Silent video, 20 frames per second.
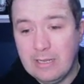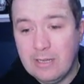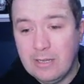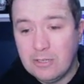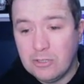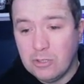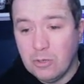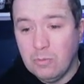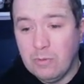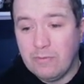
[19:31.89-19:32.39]

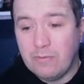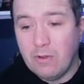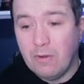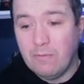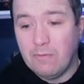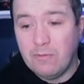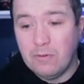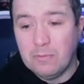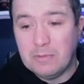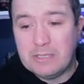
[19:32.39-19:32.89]
So we've gone
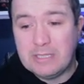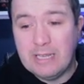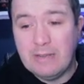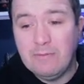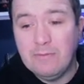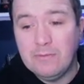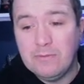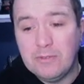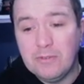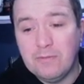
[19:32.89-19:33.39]
from
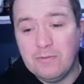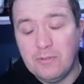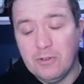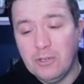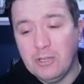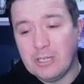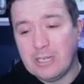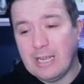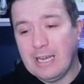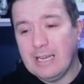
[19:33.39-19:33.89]
seventh to
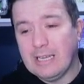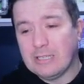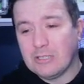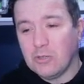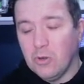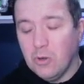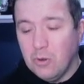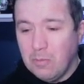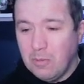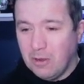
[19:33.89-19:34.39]
third, guys.
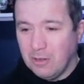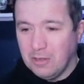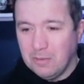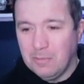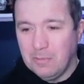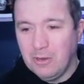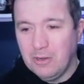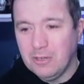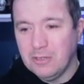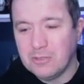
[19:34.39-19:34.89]
Come on, the
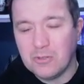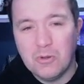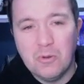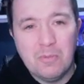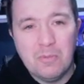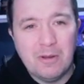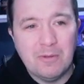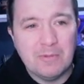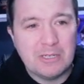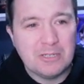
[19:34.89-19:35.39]
boys. Come
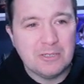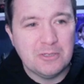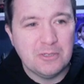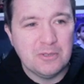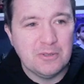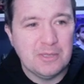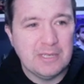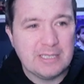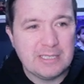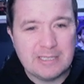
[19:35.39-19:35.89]
on, we can do
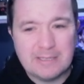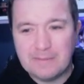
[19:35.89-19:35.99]
this.